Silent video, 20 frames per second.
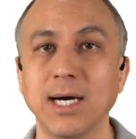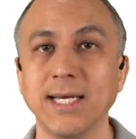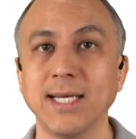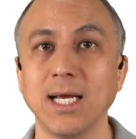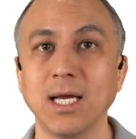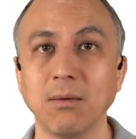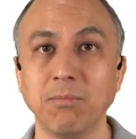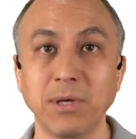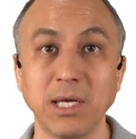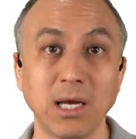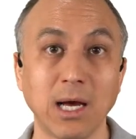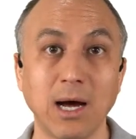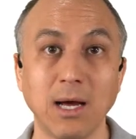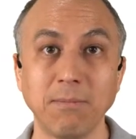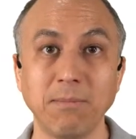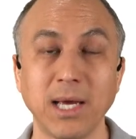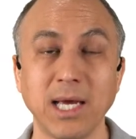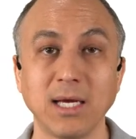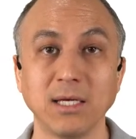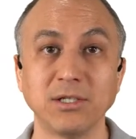line
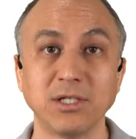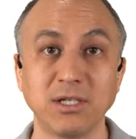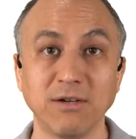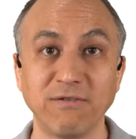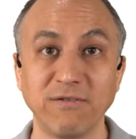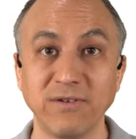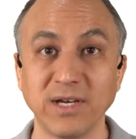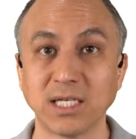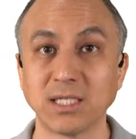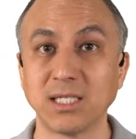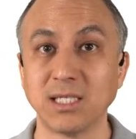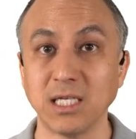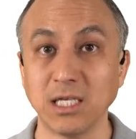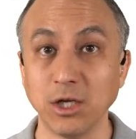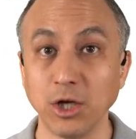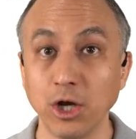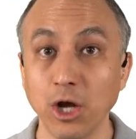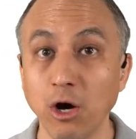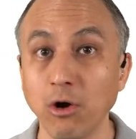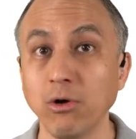API page to fix
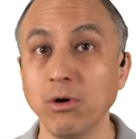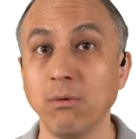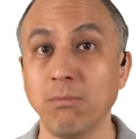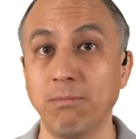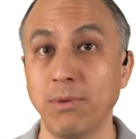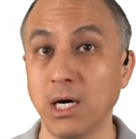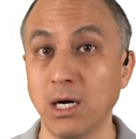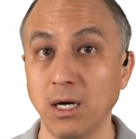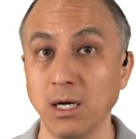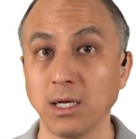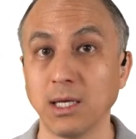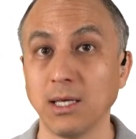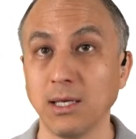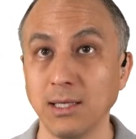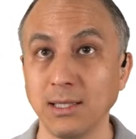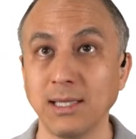the known bug